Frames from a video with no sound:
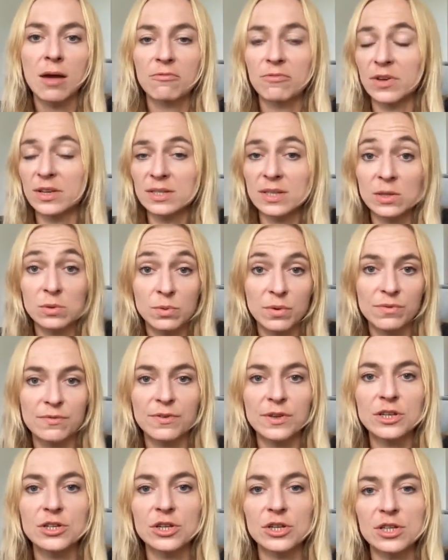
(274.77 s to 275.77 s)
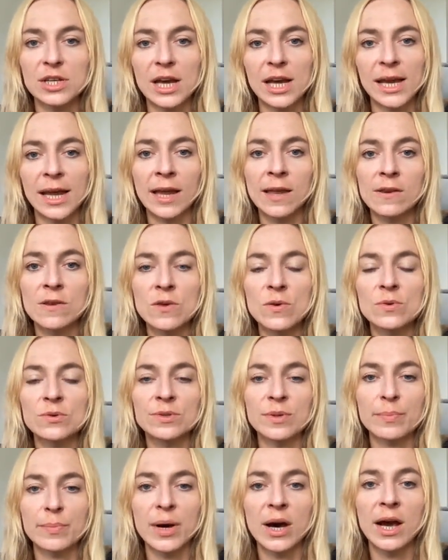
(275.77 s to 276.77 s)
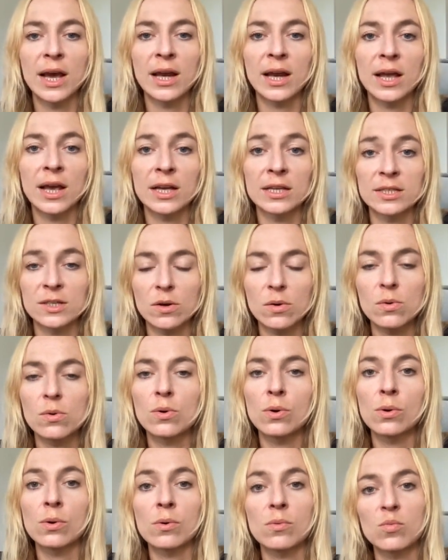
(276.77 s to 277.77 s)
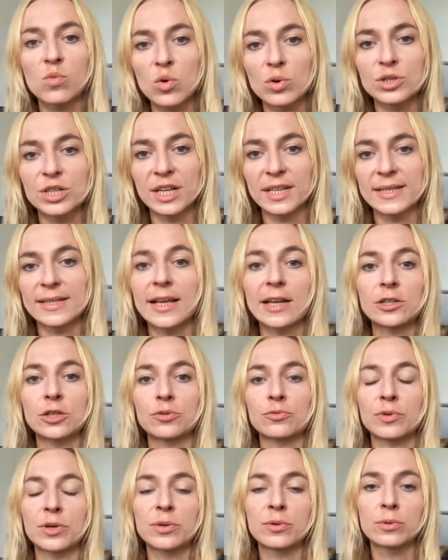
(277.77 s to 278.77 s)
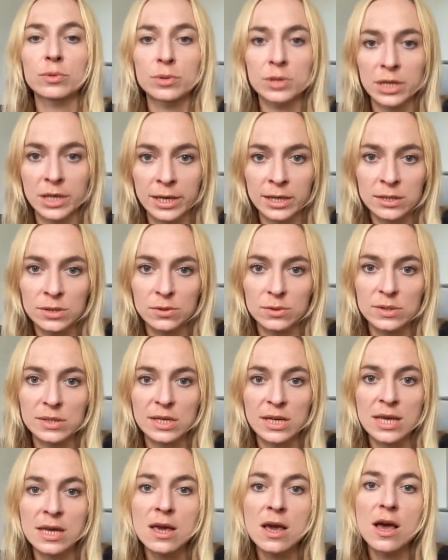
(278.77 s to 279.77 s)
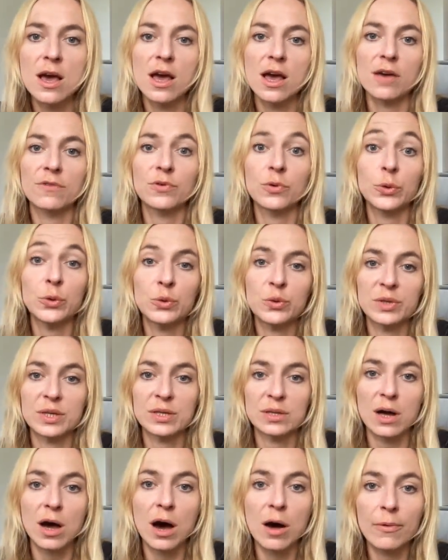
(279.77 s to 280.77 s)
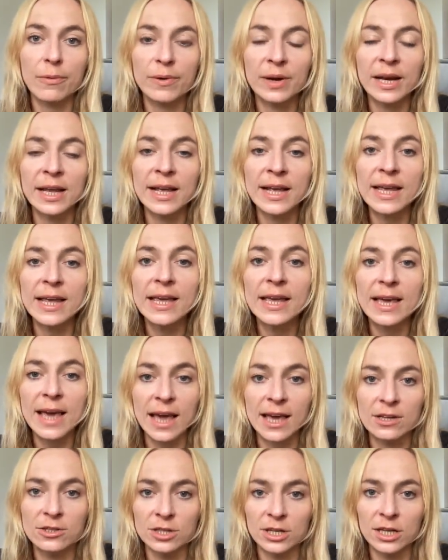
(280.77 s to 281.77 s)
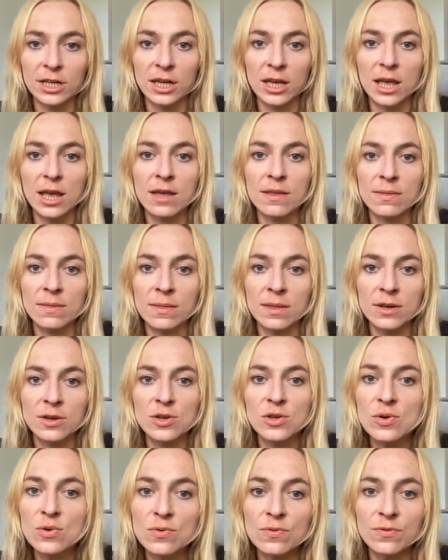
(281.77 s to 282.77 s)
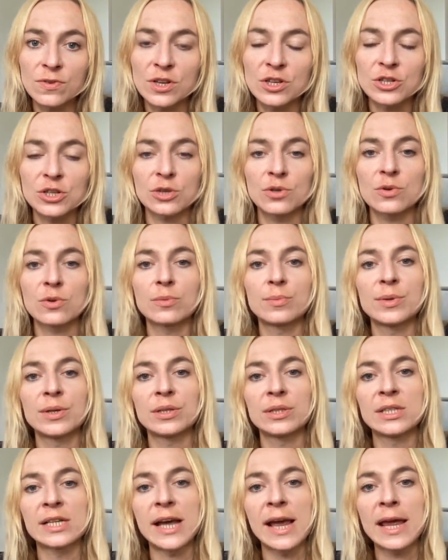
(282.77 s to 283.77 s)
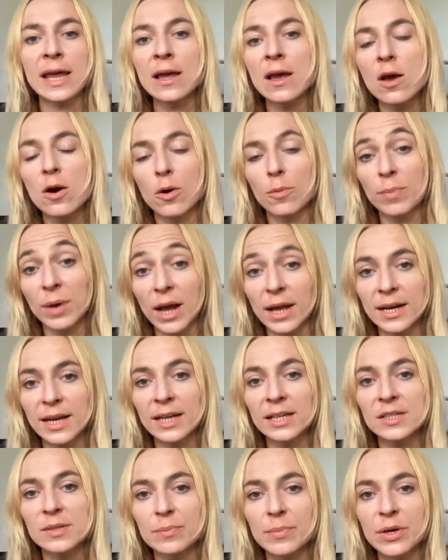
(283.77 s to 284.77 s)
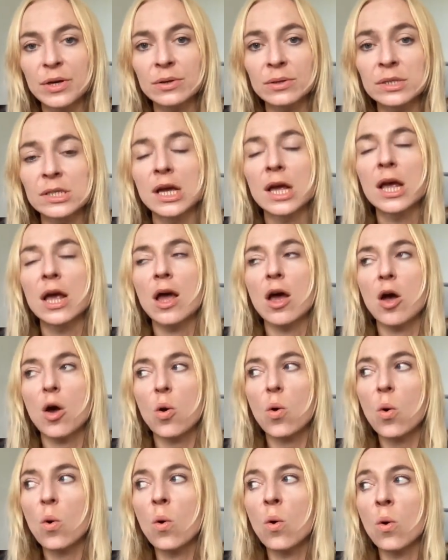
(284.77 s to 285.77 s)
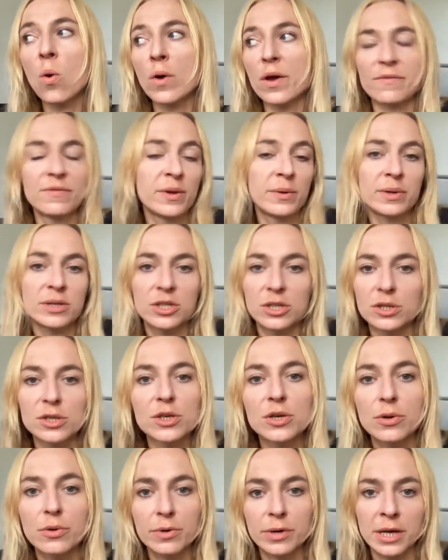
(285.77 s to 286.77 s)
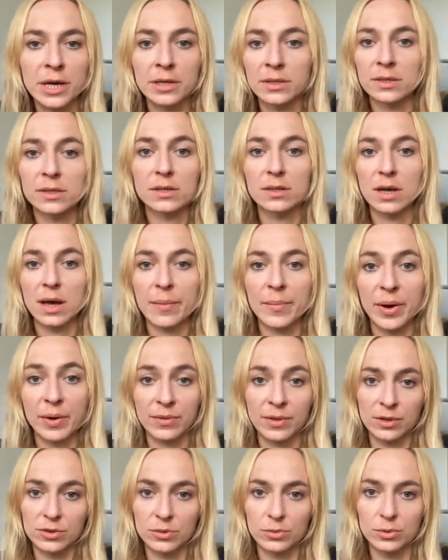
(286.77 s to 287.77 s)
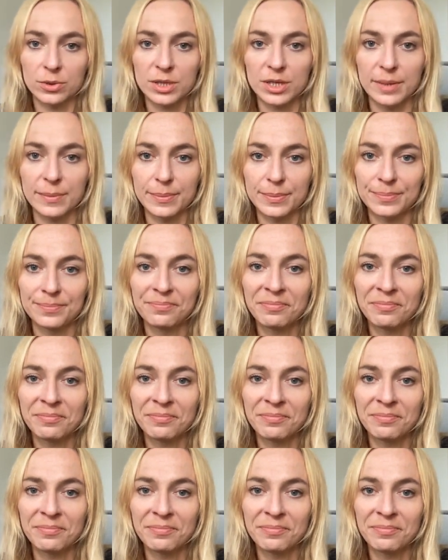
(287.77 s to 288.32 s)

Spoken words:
for instance, with feature tagging in user pilot, or watching session recordings to see if your users are really engaging in the new feature you're building or planning to build, or if they were just curious about the tooltip.